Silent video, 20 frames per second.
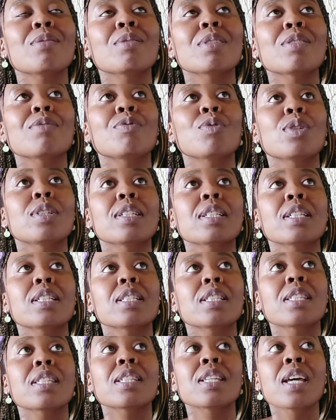avoiding
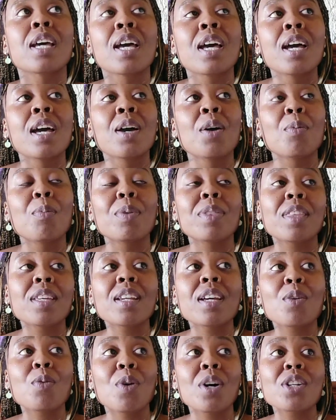it. But then
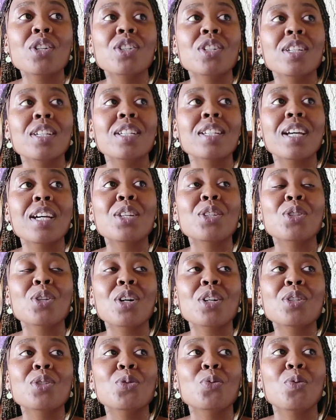I watched it. I
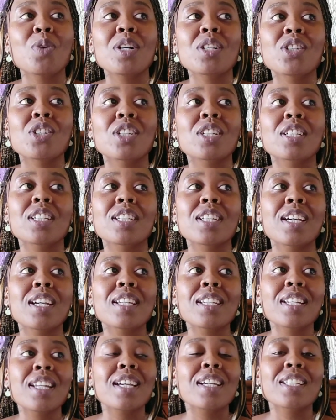started to watch it.
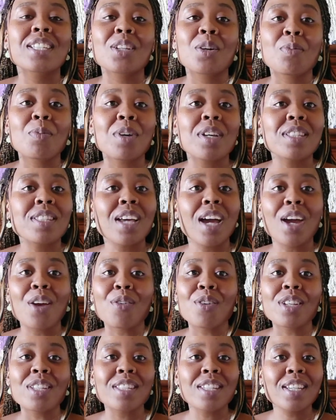And like Shamiazi, I
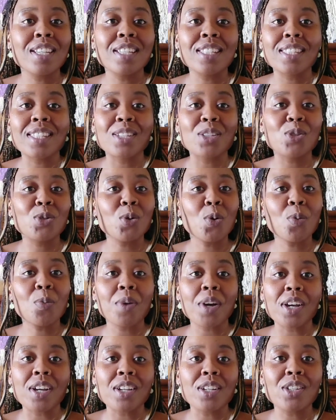resonated so
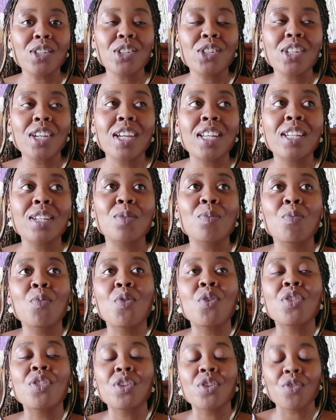much. And
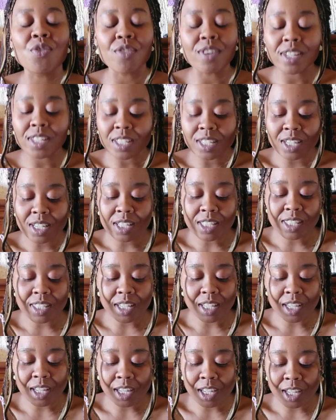more than
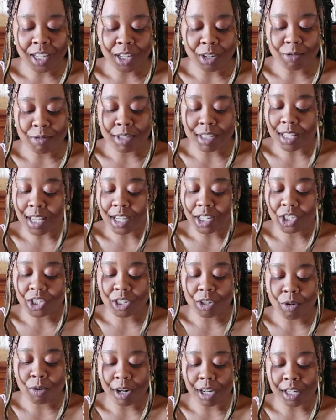resonating, it was
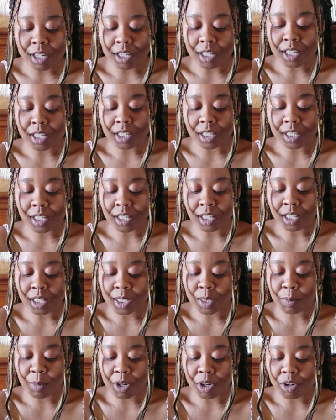actually quite a healing
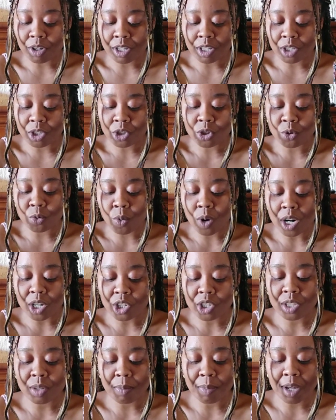experience to
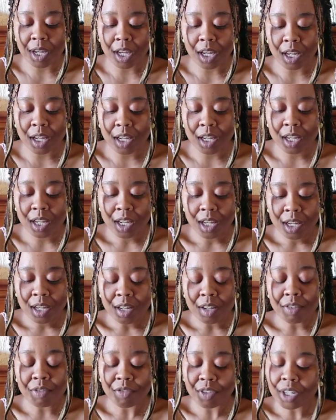watch The Bear.
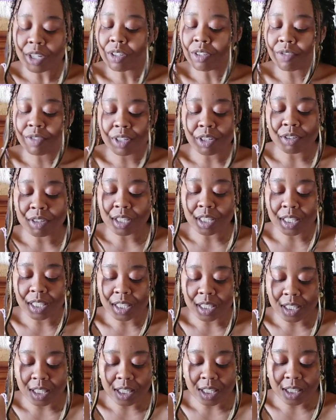Very, very
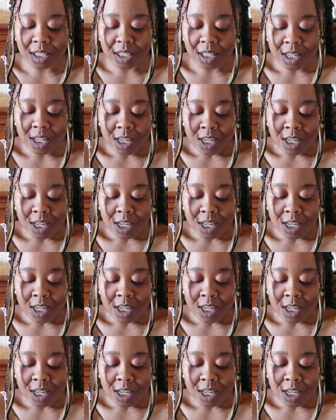healing.